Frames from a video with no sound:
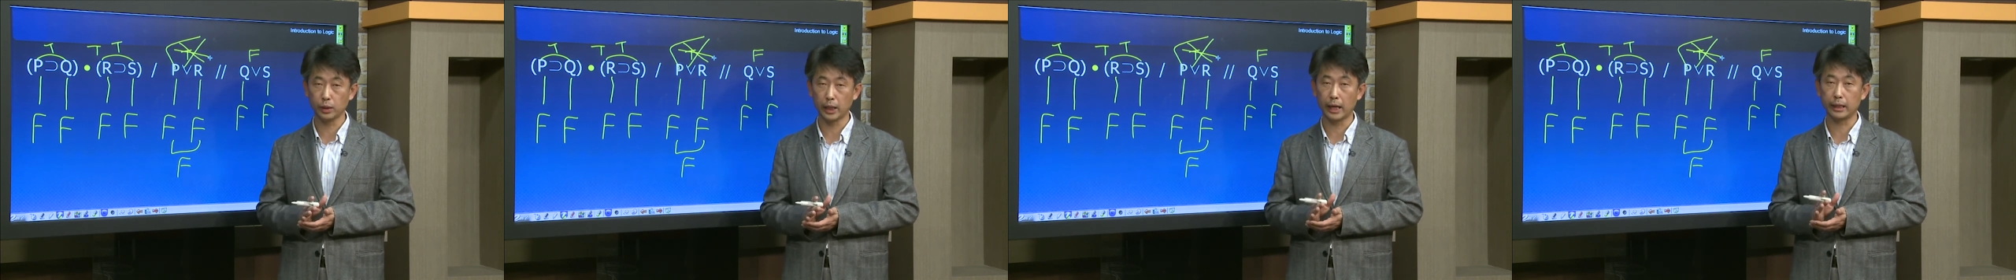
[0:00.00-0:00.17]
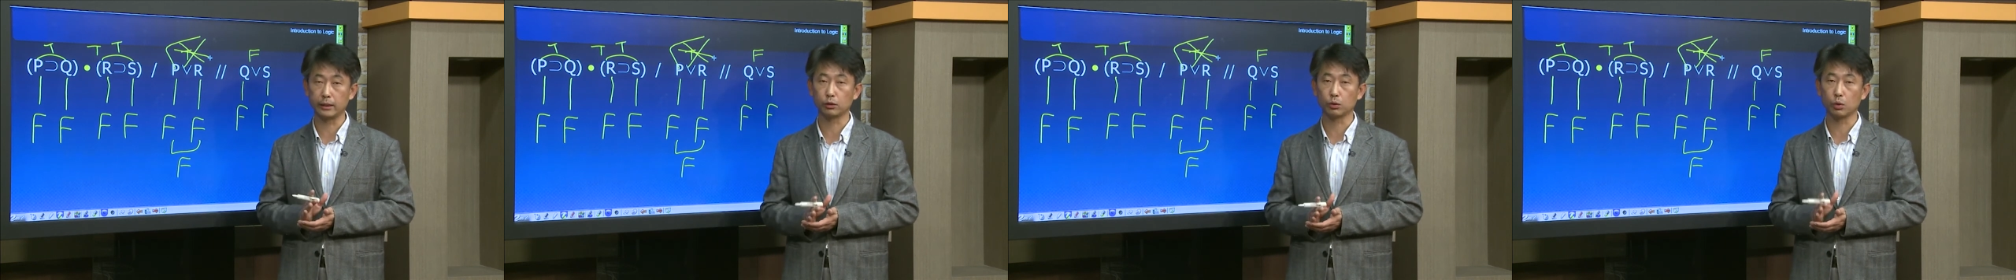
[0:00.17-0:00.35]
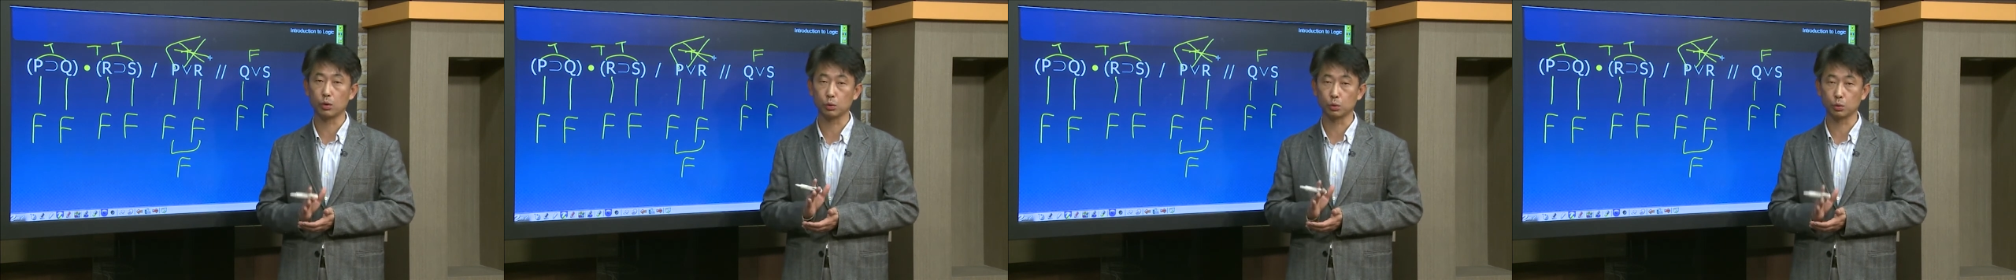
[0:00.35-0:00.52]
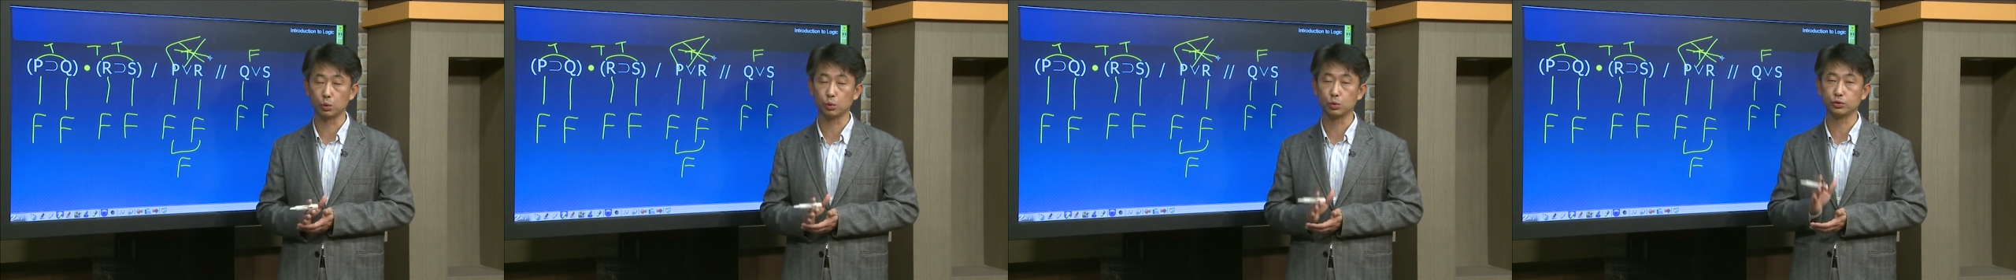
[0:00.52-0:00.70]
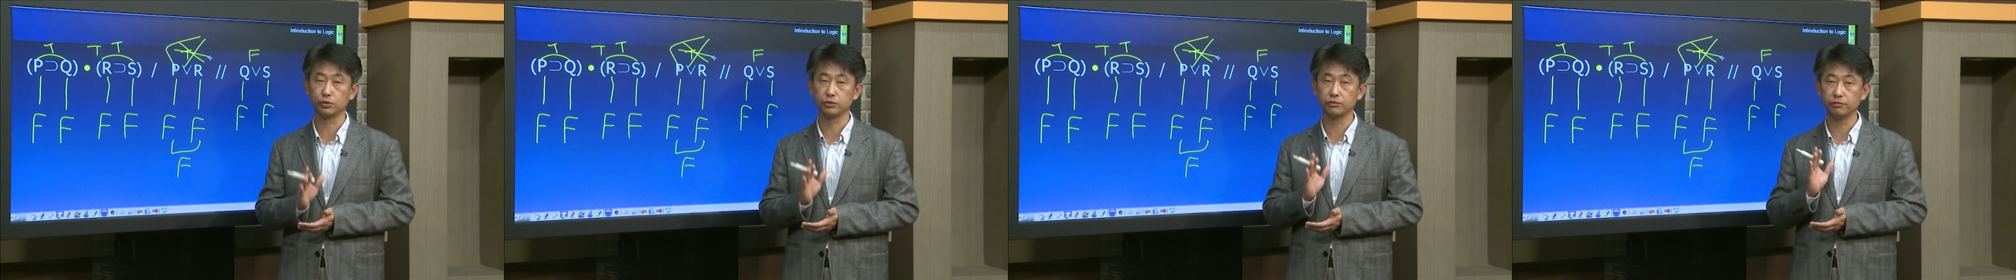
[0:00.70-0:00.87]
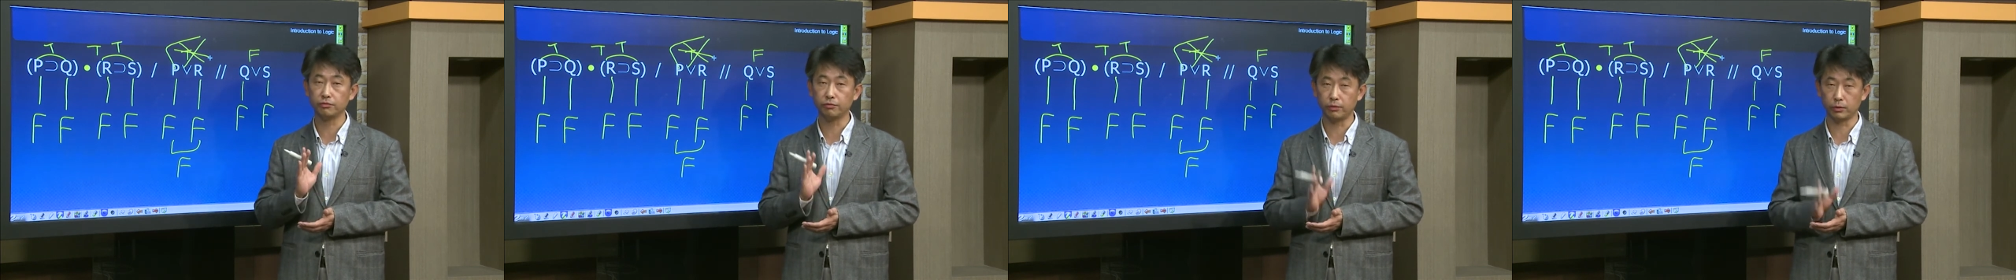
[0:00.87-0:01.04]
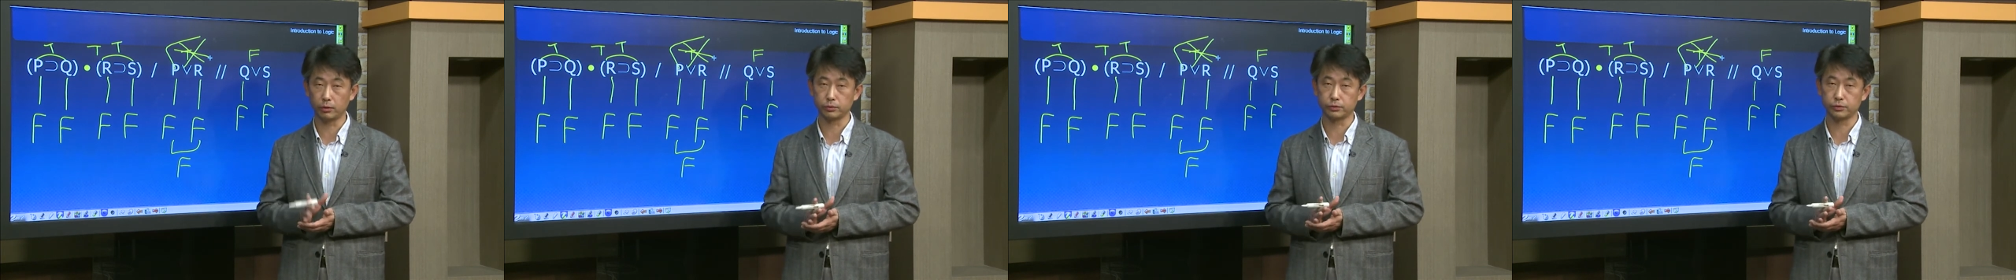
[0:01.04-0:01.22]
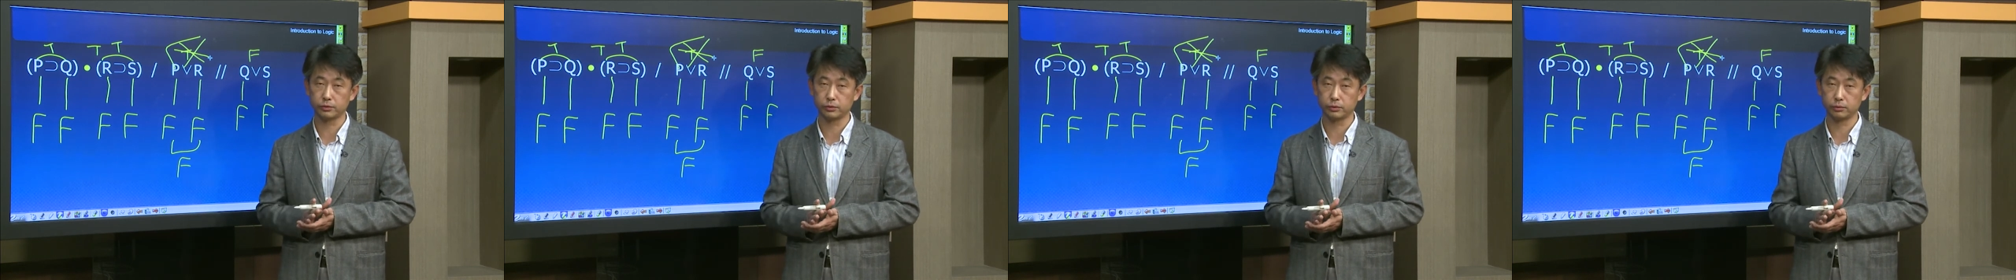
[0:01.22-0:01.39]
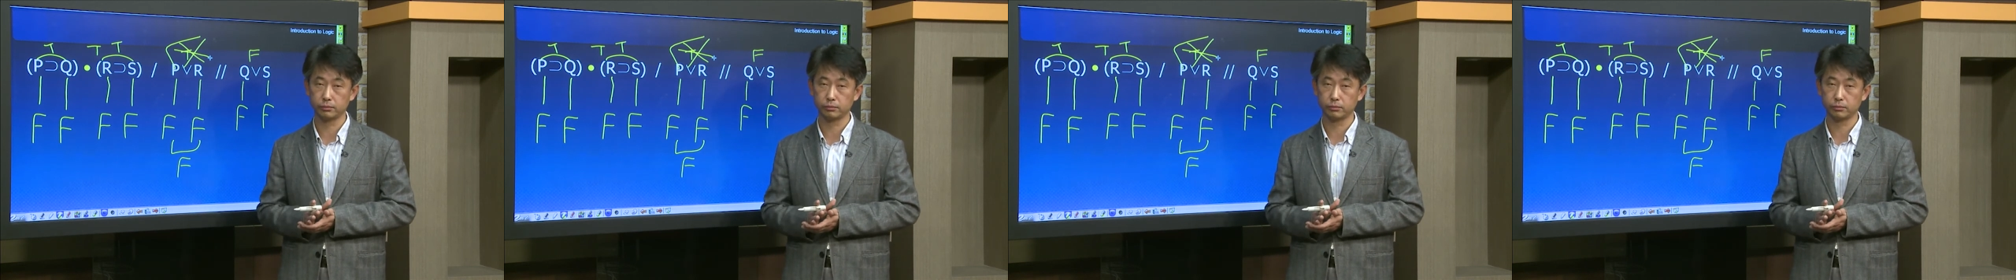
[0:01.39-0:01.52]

and conclusion false.